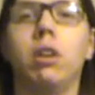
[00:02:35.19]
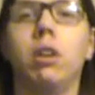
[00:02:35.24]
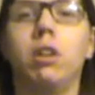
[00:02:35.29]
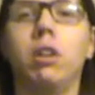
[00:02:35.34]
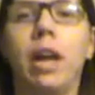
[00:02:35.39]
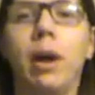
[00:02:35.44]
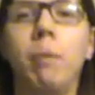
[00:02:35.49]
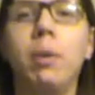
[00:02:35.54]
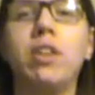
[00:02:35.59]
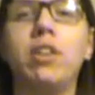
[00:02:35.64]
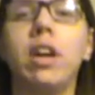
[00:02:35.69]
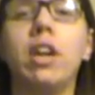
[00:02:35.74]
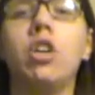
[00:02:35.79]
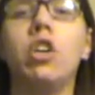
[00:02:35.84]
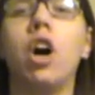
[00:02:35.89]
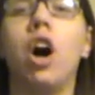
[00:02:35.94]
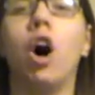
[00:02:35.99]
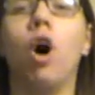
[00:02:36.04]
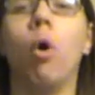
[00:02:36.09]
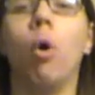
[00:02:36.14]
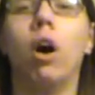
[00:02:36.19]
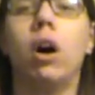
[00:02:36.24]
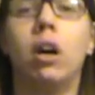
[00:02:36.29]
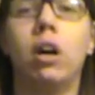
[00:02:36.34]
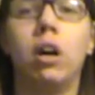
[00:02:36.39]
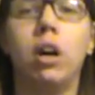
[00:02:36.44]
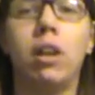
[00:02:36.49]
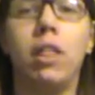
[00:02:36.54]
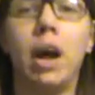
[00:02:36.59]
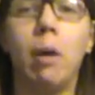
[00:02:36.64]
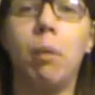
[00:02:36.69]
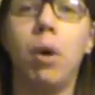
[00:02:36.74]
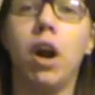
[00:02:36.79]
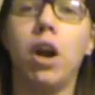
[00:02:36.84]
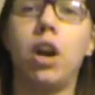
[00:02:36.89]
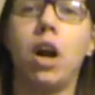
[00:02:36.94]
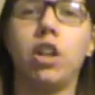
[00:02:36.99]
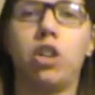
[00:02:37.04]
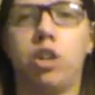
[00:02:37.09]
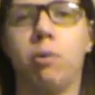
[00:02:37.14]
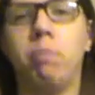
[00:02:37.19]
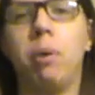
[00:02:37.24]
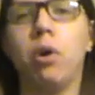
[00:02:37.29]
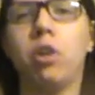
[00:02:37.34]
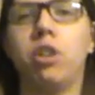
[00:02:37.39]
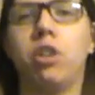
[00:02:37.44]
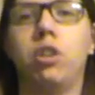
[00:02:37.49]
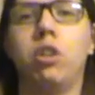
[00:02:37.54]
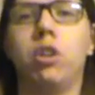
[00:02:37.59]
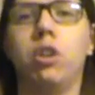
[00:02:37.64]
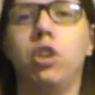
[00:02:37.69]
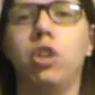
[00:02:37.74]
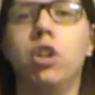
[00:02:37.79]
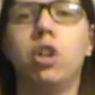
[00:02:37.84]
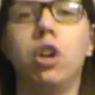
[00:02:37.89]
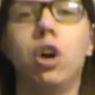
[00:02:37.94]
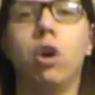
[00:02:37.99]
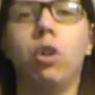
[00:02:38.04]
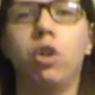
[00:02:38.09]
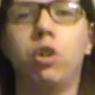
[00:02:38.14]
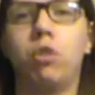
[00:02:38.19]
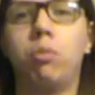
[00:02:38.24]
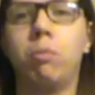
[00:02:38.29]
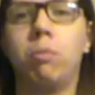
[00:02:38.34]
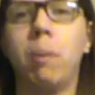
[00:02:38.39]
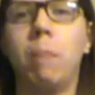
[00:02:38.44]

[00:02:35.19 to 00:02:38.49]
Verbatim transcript: like we didn't know that we are not supposed to, you know, to,